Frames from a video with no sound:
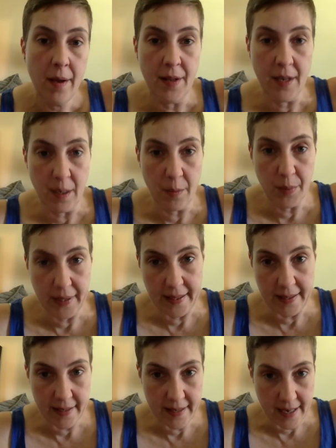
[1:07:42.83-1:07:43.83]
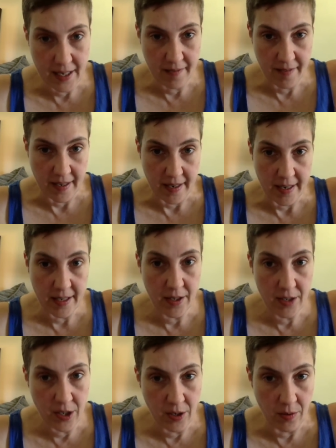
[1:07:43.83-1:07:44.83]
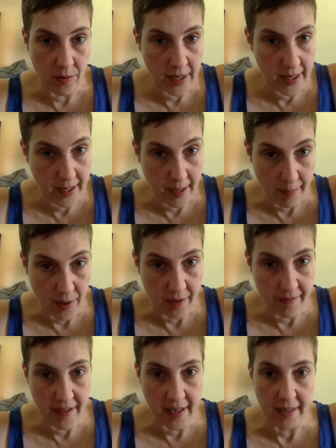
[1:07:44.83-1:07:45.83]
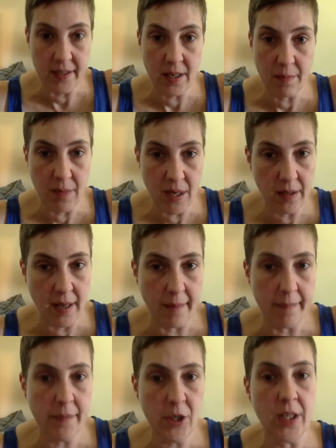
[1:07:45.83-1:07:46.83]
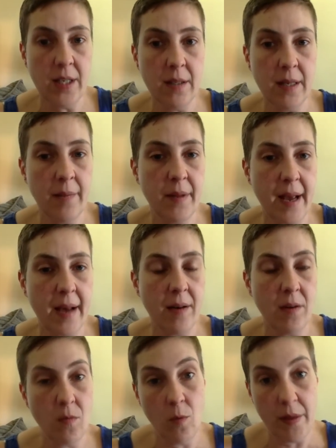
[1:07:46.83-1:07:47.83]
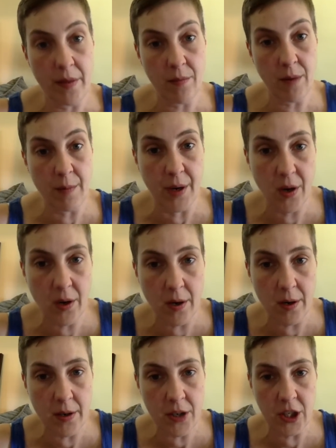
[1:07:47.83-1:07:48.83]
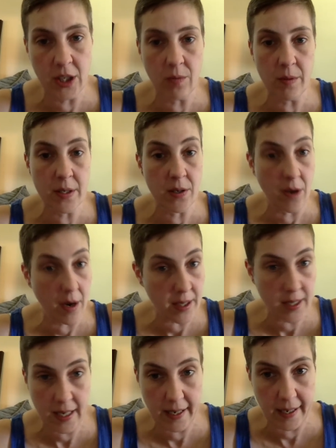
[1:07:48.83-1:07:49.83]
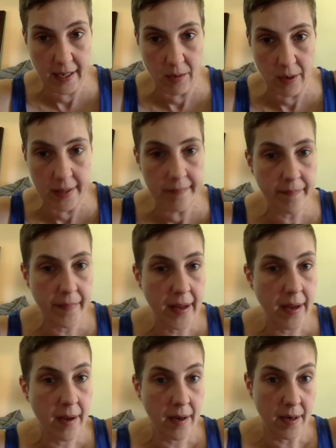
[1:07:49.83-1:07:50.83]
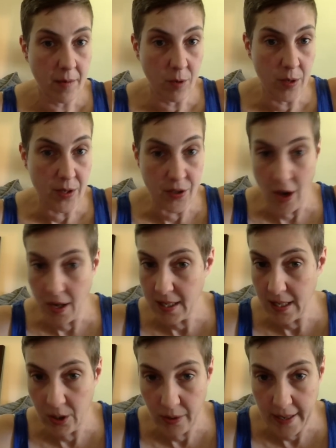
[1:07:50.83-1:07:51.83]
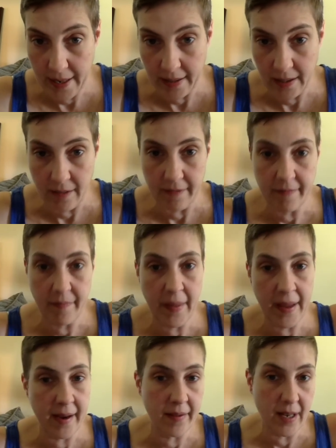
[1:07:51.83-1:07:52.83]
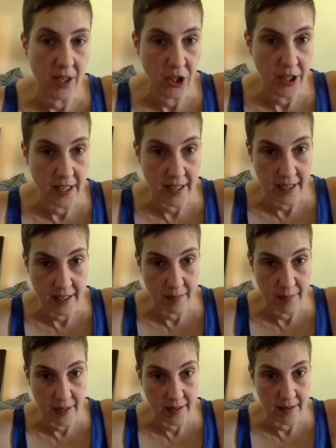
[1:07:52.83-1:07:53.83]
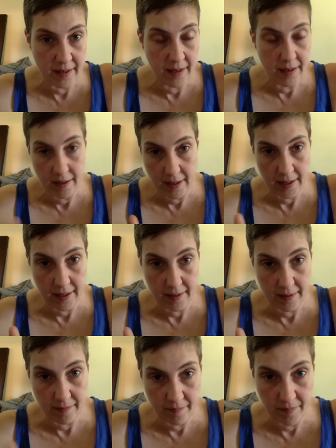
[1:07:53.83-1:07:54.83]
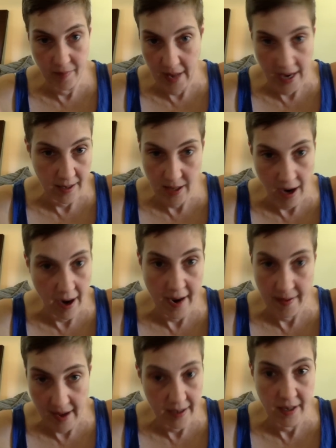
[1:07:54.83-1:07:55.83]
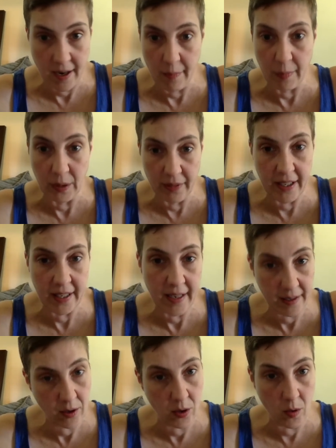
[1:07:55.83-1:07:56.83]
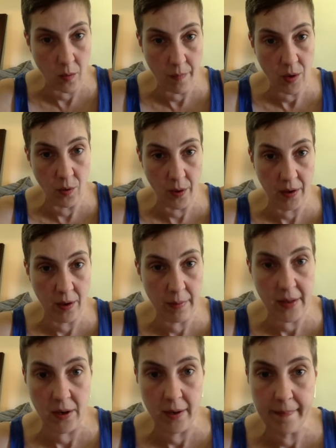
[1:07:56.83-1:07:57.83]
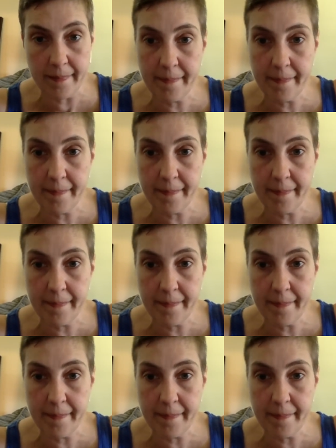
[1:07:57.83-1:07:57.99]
the complainant testified to a number of things. Among them, she claimed that when the rape occurred, she was not dating anyone, was not sexually active, and that she had been at that time living at home with her mother.